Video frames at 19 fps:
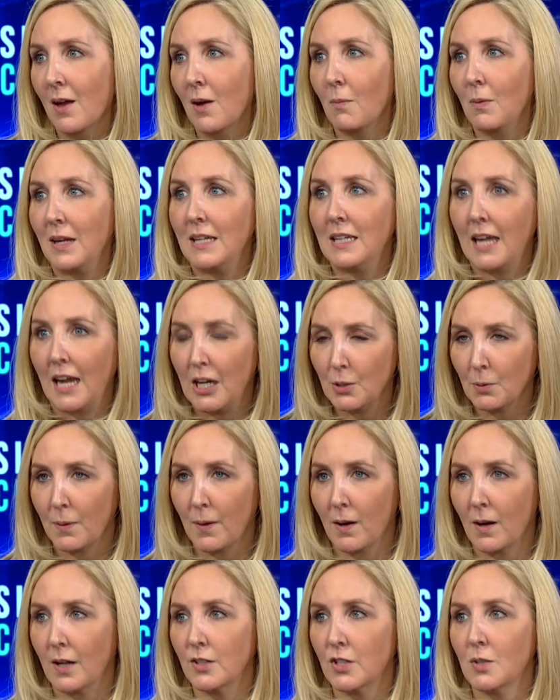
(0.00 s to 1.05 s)
We engage with our
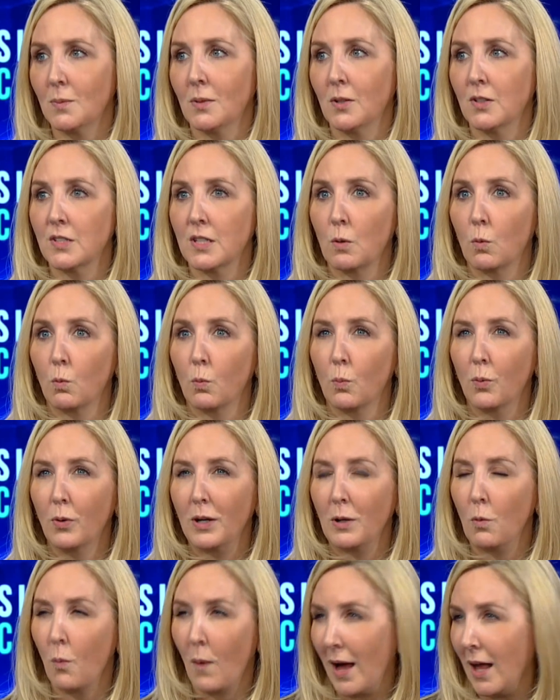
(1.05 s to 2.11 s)
customers
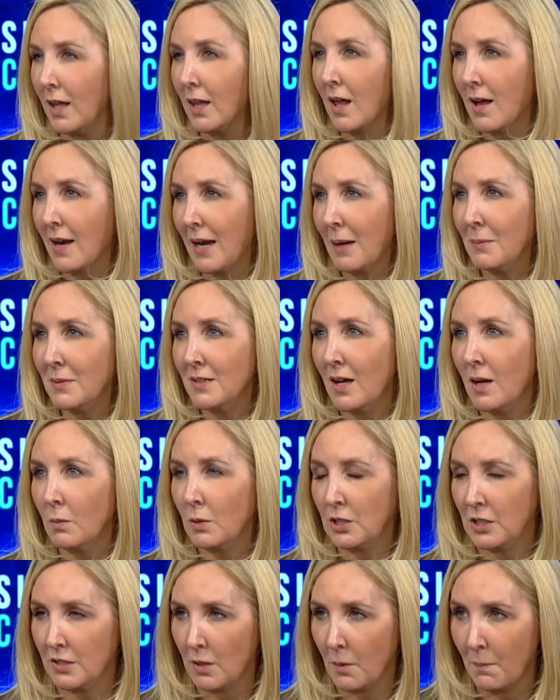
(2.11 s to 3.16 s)
pretty well on Amazon,
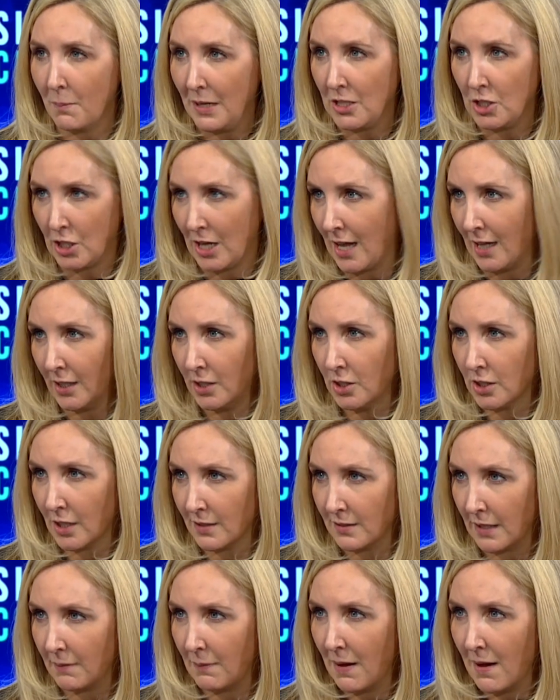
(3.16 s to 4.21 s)
which is a mm -hmm. big mm-hmm. challenge because
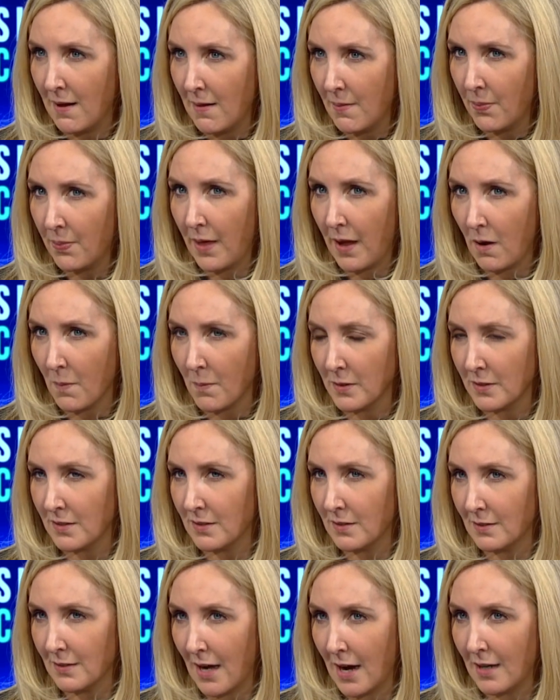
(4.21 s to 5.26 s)
they they almost
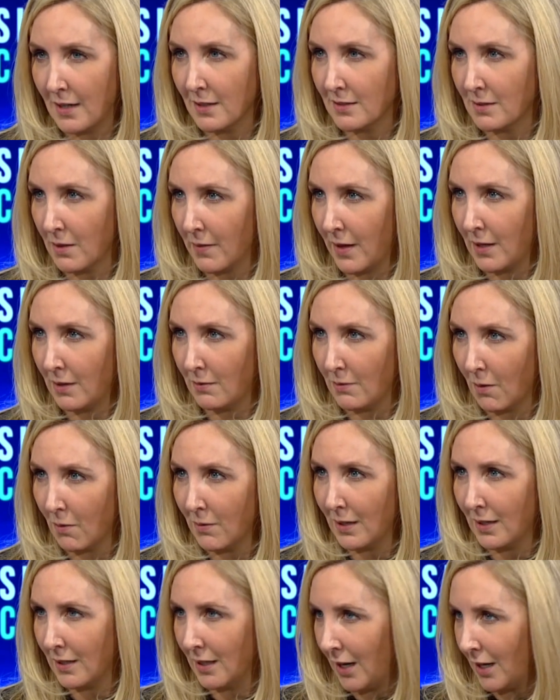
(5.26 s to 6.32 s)
design it so that you don't
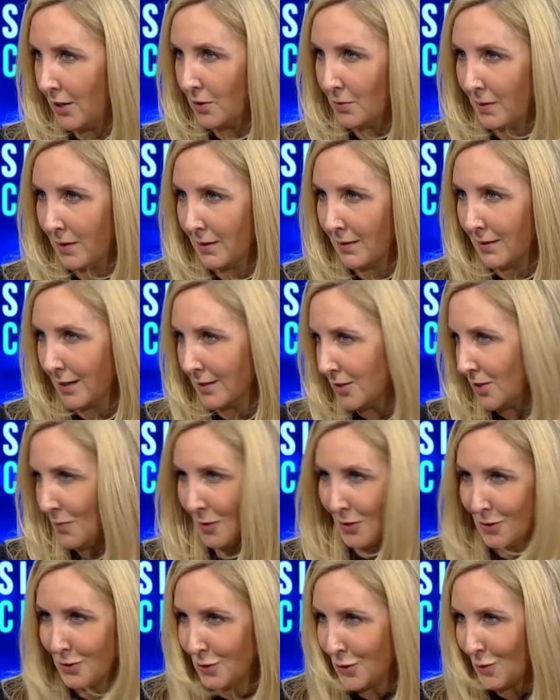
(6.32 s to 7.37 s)
engage with your
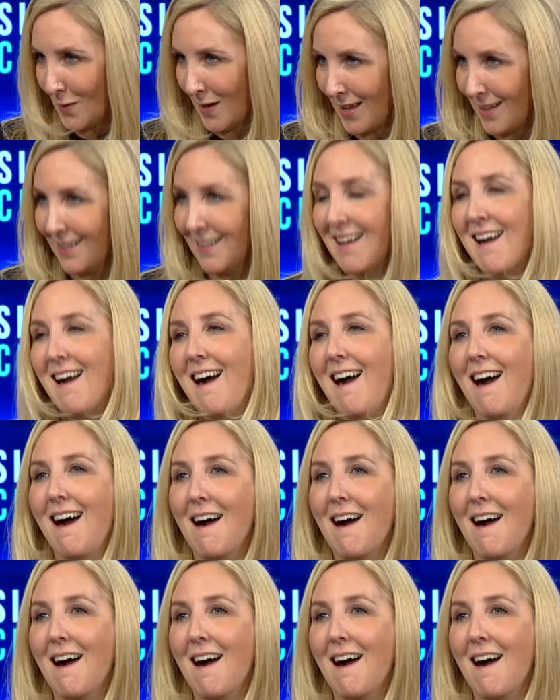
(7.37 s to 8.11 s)
customers too well. Mm.